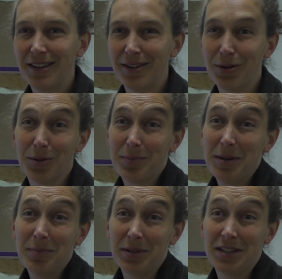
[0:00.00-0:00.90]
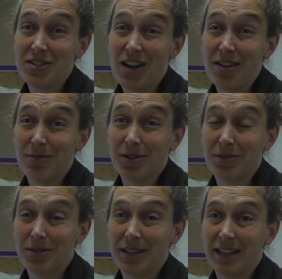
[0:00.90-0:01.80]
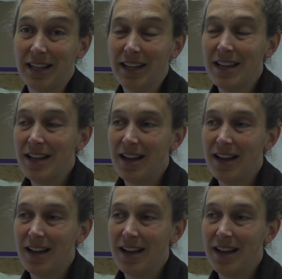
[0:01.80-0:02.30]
Or people in general, really,